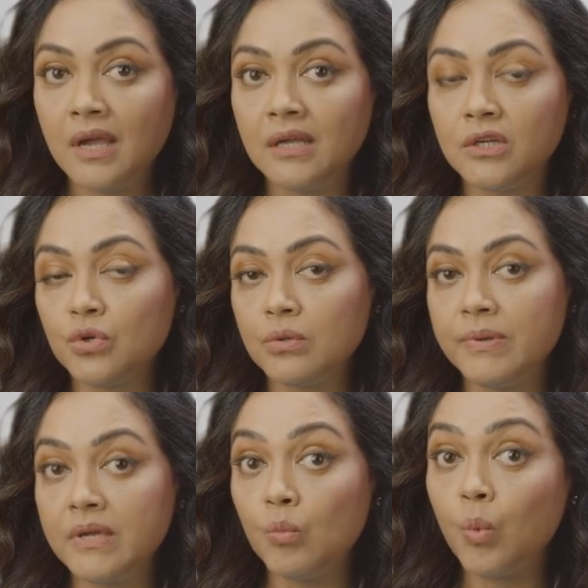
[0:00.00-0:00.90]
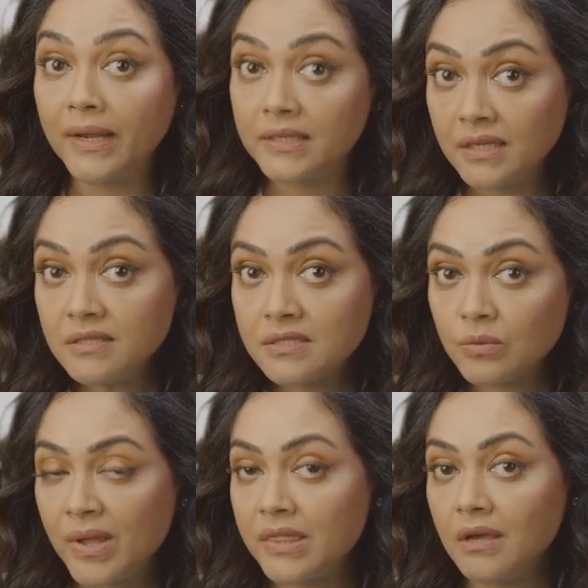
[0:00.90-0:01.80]
It could be whiteheads
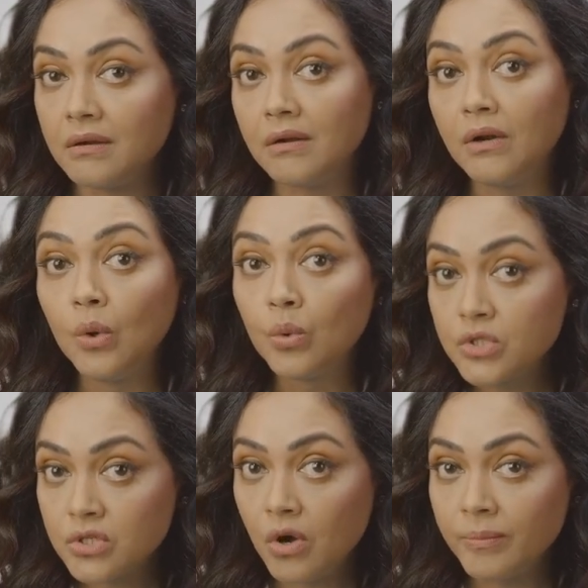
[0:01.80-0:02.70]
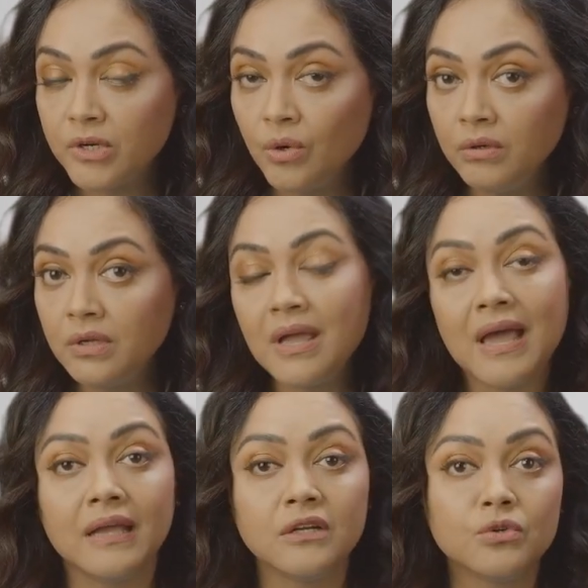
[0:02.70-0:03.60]
when they are a closed comedone,
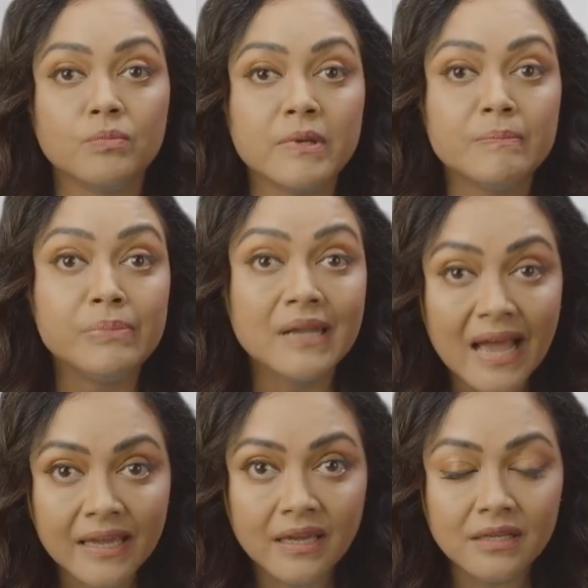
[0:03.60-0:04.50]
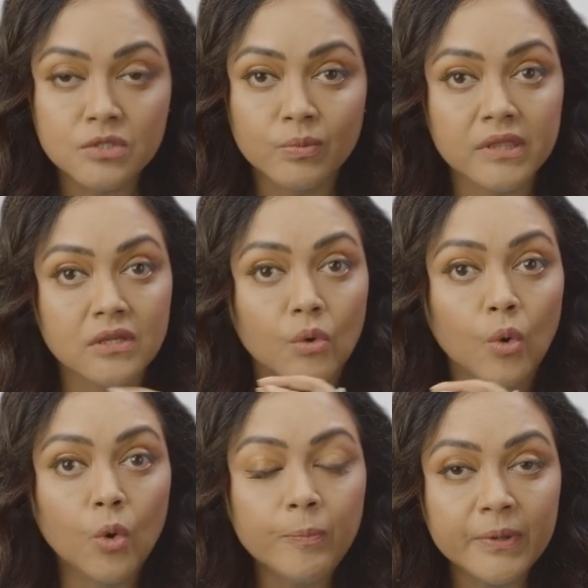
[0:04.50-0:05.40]
and it could be blackheads when the
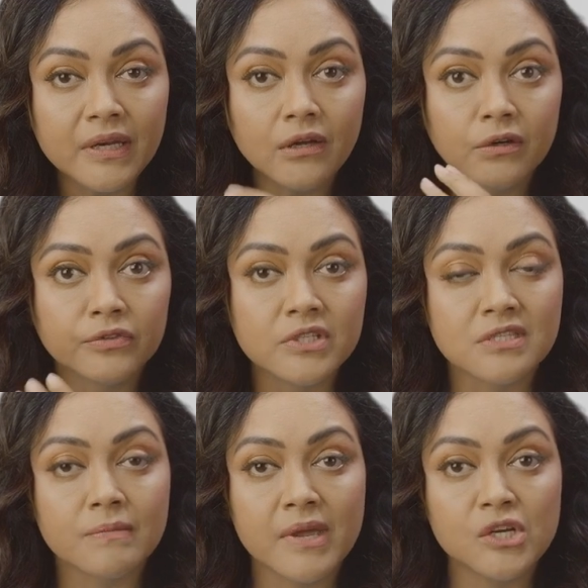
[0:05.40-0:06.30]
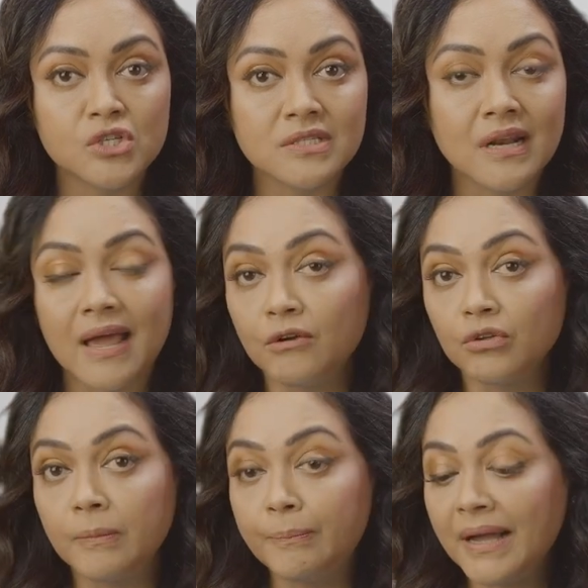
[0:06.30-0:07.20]
opening of the sebaceous gland or
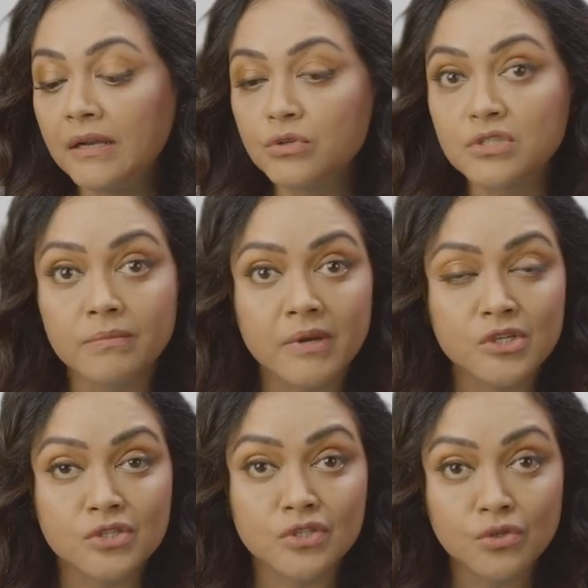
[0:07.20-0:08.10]
the pilosebaceous